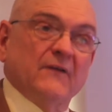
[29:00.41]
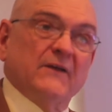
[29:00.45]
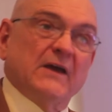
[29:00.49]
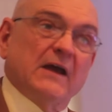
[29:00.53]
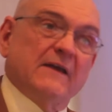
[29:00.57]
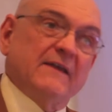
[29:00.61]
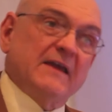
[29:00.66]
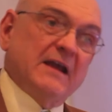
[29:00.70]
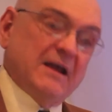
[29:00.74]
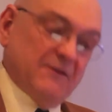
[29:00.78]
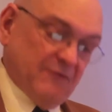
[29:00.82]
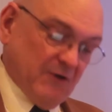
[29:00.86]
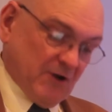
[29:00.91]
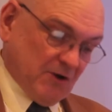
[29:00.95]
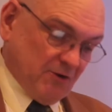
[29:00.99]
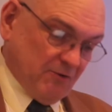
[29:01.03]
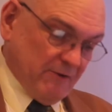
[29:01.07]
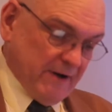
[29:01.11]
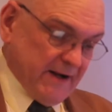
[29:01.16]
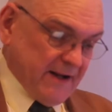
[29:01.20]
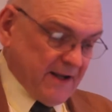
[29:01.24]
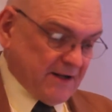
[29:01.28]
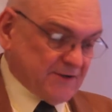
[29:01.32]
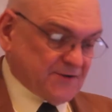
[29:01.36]
the other hand, the
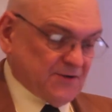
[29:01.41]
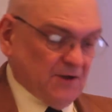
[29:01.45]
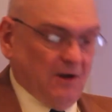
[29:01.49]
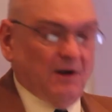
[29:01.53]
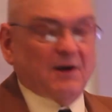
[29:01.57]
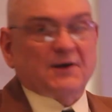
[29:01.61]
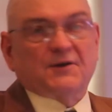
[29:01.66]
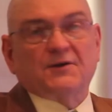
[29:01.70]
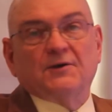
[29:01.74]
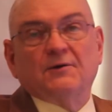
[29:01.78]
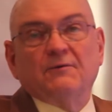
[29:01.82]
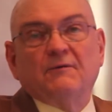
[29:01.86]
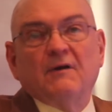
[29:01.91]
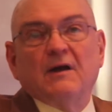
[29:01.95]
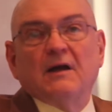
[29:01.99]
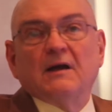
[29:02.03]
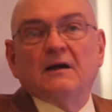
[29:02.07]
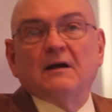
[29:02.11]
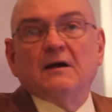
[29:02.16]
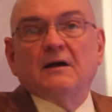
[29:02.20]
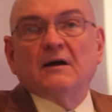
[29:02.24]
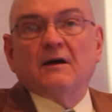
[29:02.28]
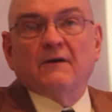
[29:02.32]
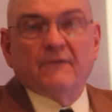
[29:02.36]
critics argue
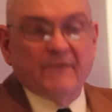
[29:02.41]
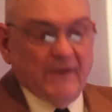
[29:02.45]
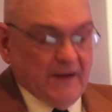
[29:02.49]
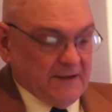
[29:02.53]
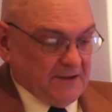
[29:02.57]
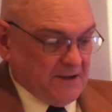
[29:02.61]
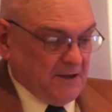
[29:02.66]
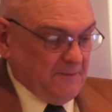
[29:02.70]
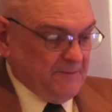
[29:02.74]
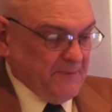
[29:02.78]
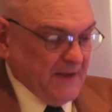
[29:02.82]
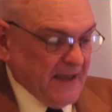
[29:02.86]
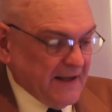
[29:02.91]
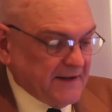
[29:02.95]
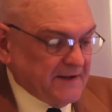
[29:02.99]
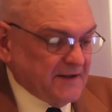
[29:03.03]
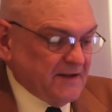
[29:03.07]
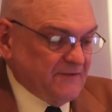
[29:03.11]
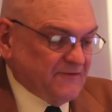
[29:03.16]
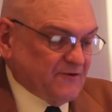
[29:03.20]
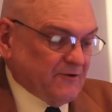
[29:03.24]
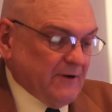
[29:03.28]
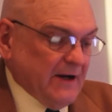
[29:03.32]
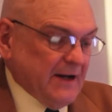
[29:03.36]
that
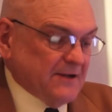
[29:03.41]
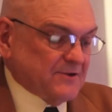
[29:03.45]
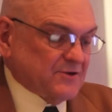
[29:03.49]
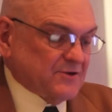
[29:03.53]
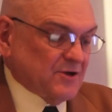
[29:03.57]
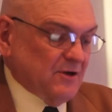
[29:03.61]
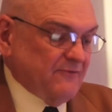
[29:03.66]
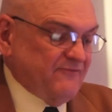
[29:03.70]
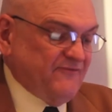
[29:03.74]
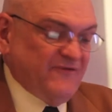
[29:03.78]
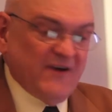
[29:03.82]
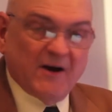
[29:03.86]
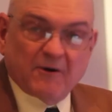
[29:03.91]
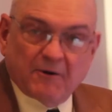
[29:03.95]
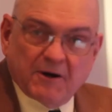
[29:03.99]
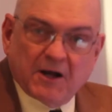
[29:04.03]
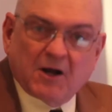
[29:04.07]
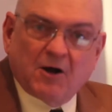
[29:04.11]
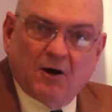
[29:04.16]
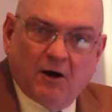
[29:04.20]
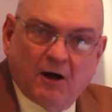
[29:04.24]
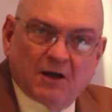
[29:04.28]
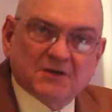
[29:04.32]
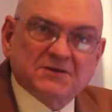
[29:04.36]
competitive grants are very
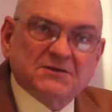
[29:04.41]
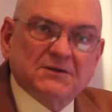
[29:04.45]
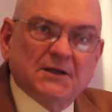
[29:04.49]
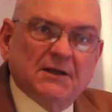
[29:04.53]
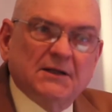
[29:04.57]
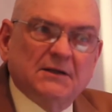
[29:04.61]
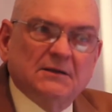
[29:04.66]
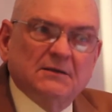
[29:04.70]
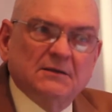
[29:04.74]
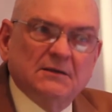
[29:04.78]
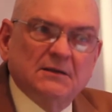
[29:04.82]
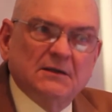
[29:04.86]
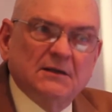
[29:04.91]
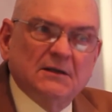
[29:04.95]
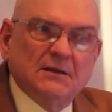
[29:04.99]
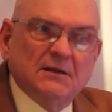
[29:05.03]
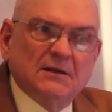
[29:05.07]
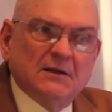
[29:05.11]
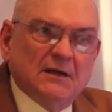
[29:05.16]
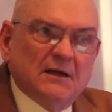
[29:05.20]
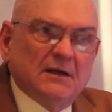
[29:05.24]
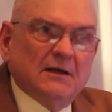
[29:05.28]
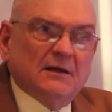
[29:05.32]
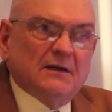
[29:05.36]
costly.
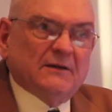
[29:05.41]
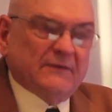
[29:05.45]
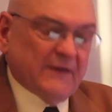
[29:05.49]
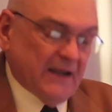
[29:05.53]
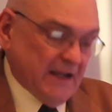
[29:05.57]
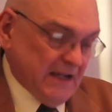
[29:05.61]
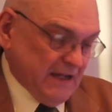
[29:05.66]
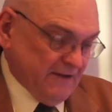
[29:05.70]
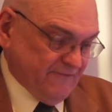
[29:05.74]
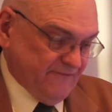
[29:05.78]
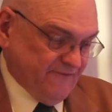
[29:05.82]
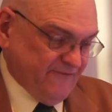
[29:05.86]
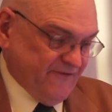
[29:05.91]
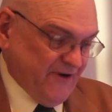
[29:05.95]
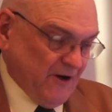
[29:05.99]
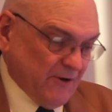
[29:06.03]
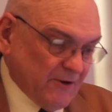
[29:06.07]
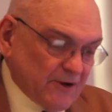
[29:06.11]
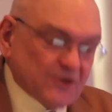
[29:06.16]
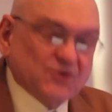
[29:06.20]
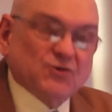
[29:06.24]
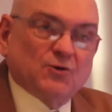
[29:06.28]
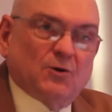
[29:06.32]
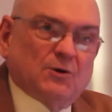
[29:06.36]
They have
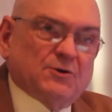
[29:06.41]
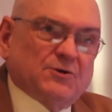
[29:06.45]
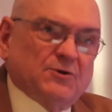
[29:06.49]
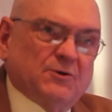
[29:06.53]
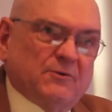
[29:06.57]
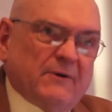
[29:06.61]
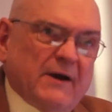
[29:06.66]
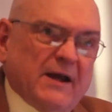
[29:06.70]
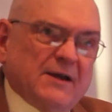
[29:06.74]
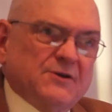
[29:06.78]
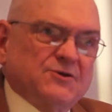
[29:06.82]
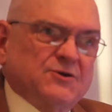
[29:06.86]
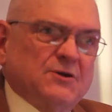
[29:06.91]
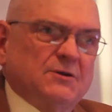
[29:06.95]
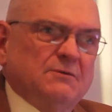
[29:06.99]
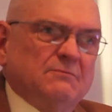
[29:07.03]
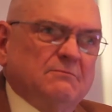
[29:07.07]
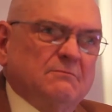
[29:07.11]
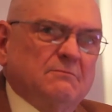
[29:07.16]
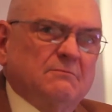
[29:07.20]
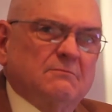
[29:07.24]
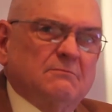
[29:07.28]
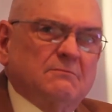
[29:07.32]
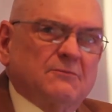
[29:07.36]
very short duration.
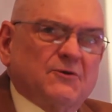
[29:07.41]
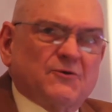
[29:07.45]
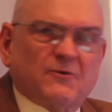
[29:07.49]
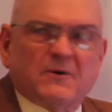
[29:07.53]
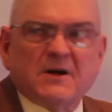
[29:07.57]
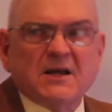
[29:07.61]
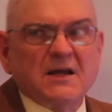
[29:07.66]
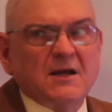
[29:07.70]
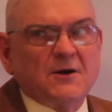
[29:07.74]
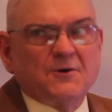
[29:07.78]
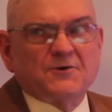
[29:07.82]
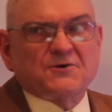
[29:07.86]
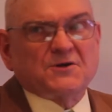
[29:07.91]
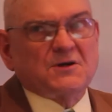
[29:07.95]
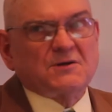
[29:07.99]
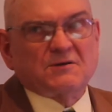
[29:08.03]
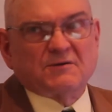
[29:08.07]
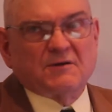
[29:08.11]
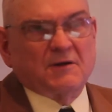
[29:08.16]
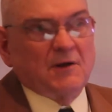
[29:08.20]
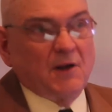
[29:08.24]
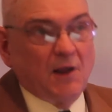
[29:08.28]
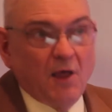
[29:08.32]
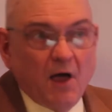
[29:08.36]
Three years is
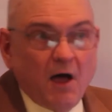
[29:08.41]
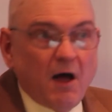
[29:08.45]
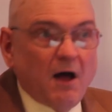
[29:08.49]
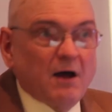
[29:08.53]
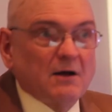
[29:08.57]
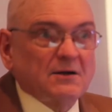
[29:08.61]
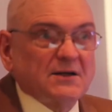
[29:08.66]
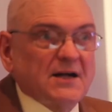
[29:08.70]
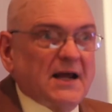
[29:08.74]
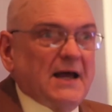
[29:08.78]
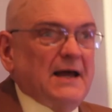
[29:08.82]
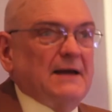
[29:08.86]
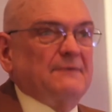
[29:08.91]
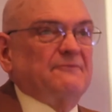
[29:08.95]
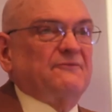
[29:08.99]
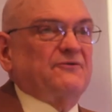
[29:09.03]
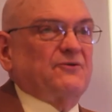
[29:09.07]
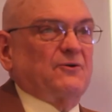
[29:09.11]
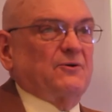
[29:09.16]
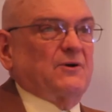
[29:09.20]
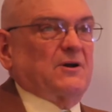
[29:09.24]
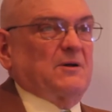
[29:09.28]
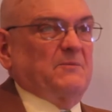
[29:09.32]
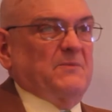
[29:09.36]
a long time
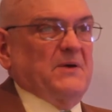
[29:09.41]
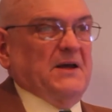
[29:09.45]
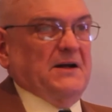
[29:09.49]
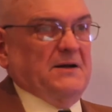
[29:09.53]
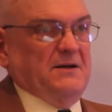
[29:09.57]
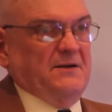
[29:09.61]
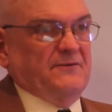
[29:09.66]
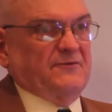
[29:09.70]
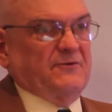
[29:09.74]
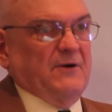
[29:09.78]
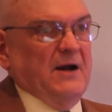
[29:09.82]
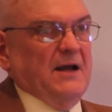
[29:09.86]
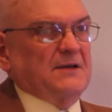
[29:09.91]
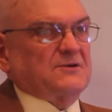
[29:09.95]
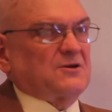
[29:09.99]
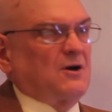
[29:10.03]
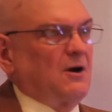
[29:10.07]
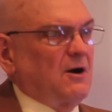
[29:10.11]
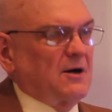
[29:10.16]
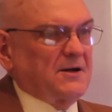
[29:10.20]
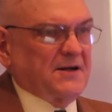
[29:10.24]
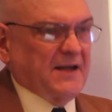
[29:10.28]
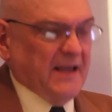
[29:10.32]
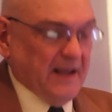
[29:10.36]
for a competitive grant. It's
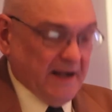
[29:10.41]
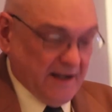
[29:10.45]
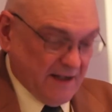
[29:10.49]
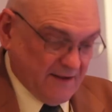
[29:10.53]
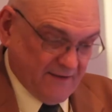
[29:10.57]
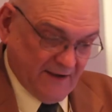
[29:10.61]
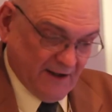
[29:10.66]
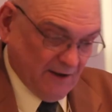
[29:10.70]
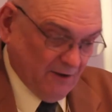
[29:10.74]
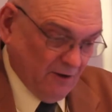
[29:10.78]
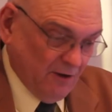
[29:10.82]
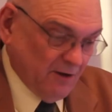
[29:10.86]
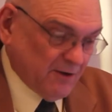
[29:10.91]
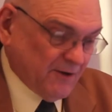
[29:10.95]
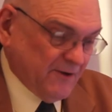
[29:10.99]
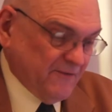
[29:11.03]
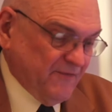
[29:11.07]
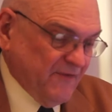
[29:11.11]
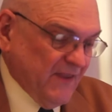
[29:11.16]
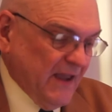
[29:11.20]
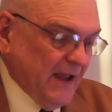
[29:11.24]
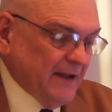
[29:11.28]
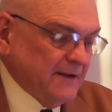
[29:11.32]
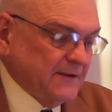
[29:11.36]
hard to get anything longer
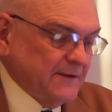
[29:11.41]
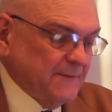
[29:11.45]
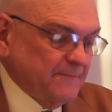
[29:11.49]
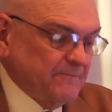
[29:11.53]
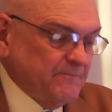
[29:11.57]
than that.